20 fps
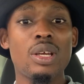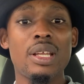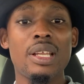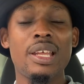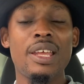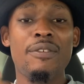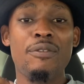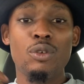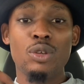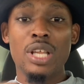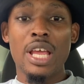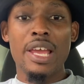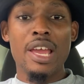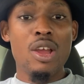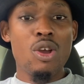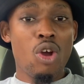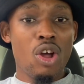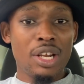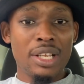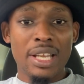if you're
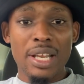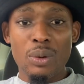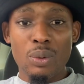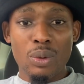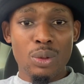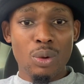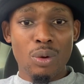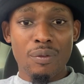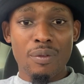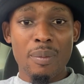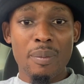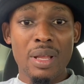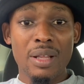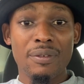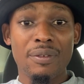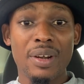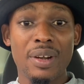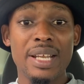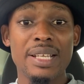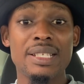taking content with your female
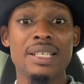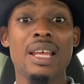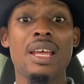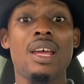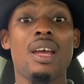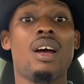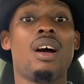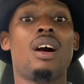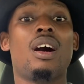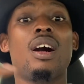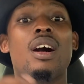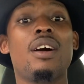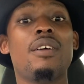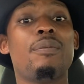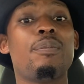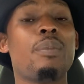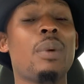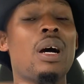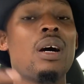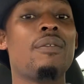friends, her
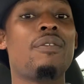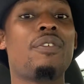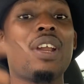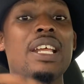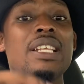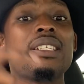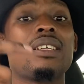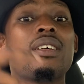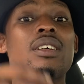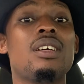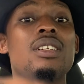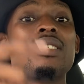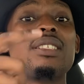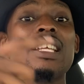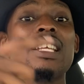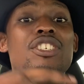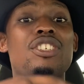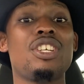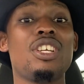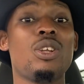friends, girls
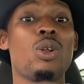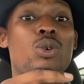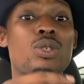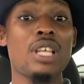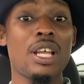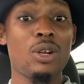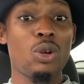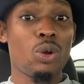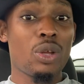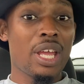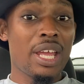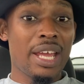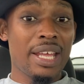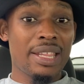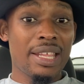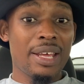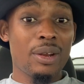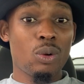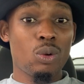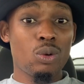that she knows are looking at
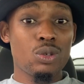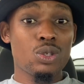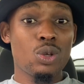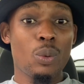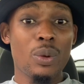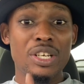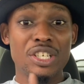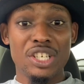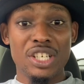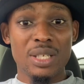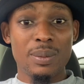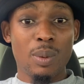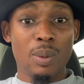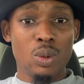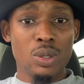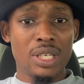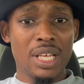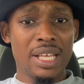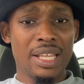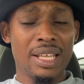that also when she's
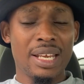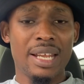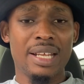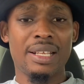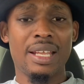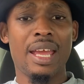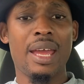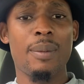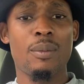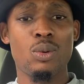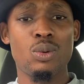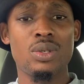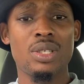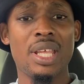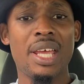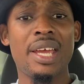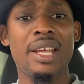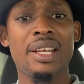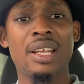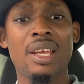posting, and they're like, damn, who's
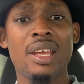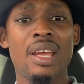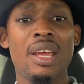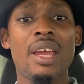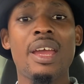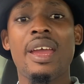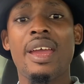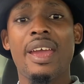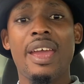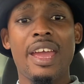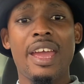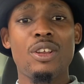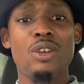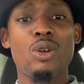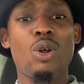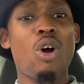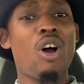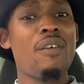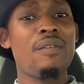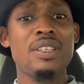that? And you
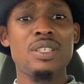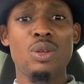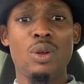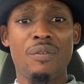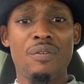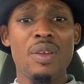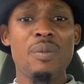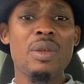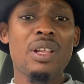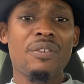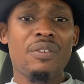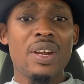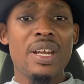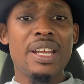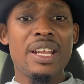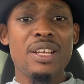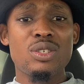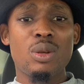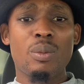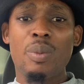know, obviously your female friend
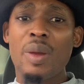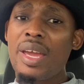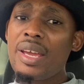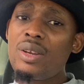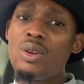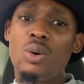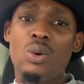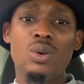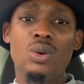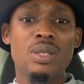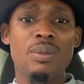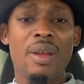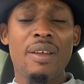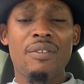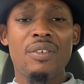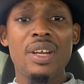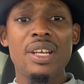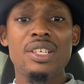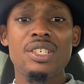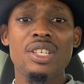has your back. No, it's my
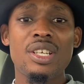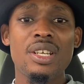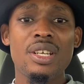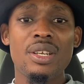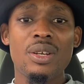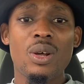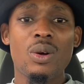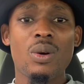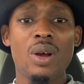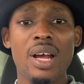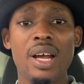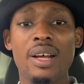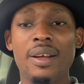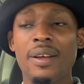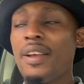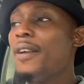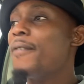friend you know, uh,